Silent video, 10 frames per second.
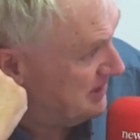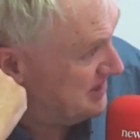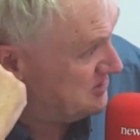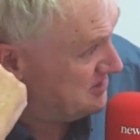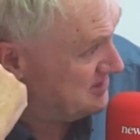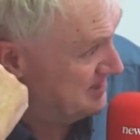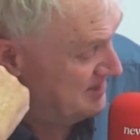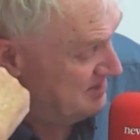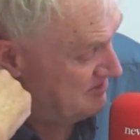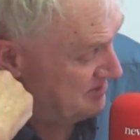patient
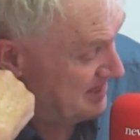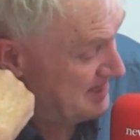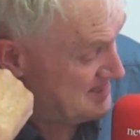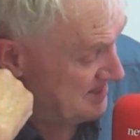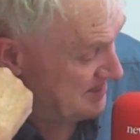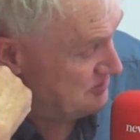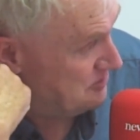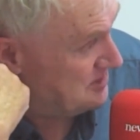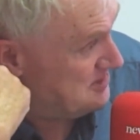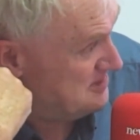for the Eli
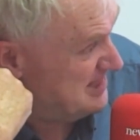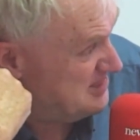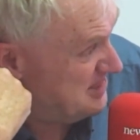drug, so it's not